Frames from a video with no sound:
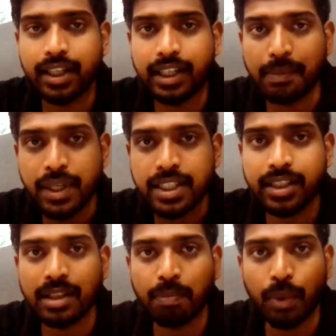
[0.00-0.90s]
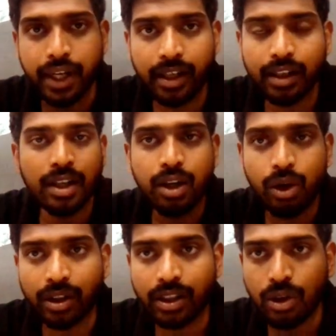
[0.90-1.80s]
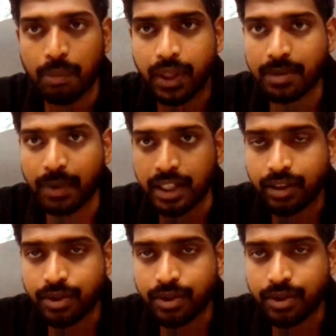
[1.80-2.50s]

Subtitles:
represents a point on the complex plane.